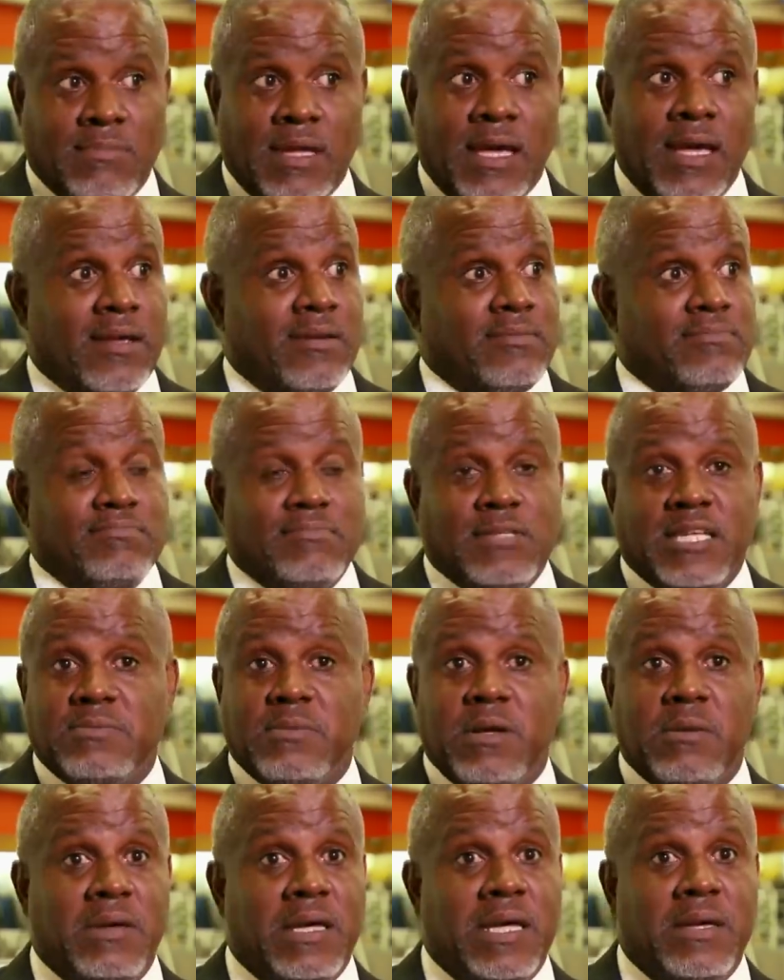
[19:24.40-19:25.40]
hey, that's
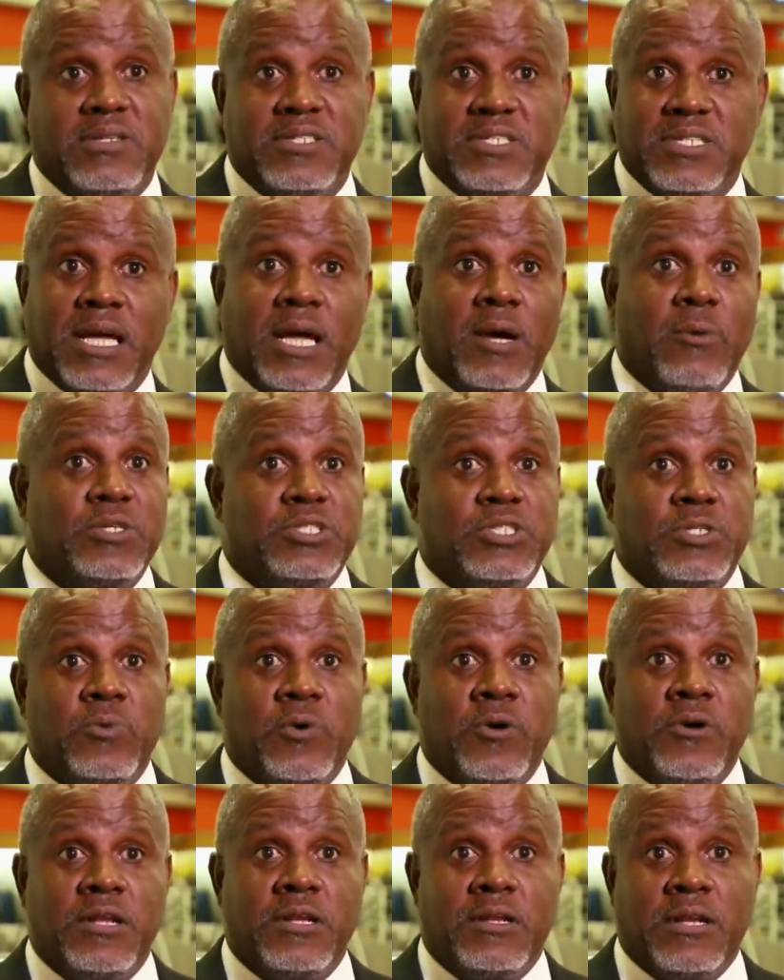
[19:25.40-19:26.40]
my baby. She got what she
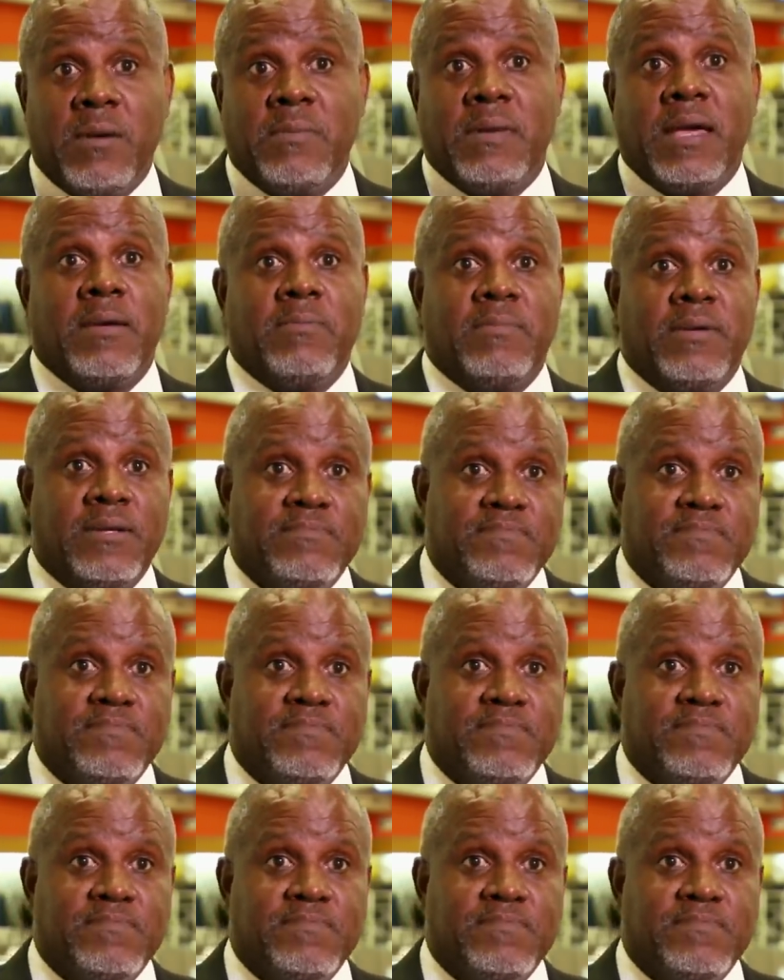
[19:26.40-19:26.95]
wanted, and I'm happy.